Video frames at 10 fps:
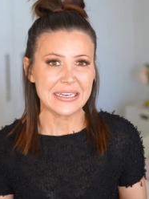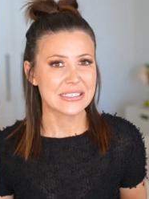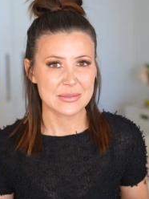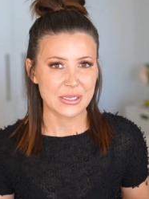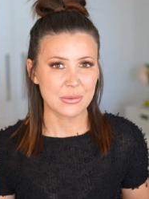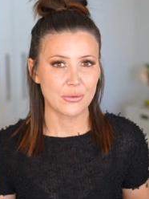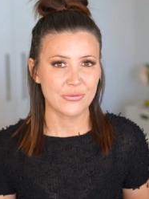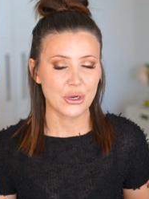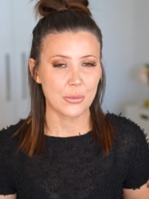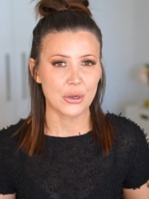inexplicable
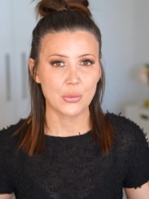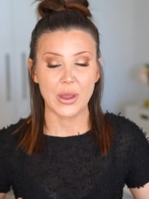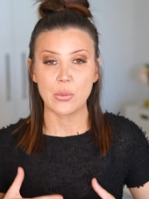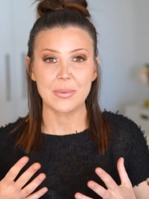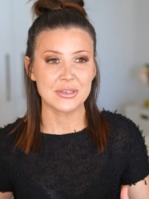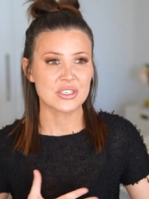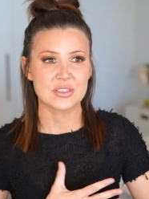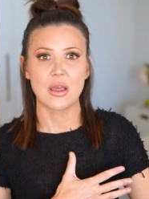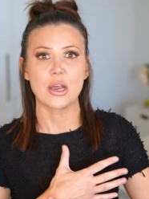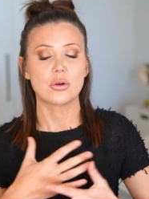phenomenon where women
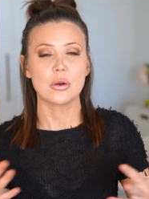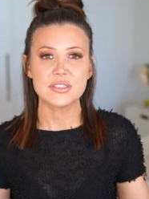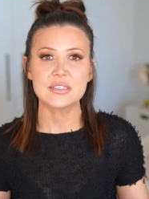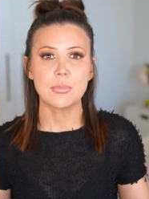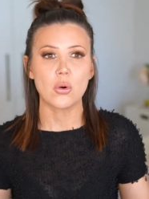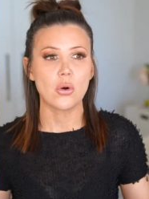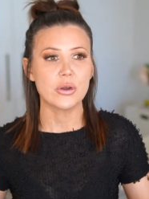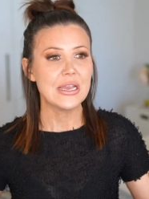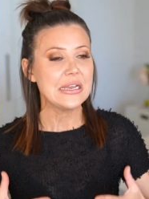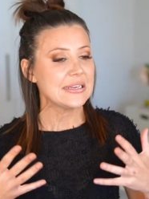just across the
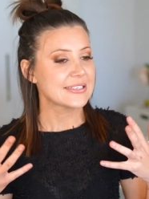board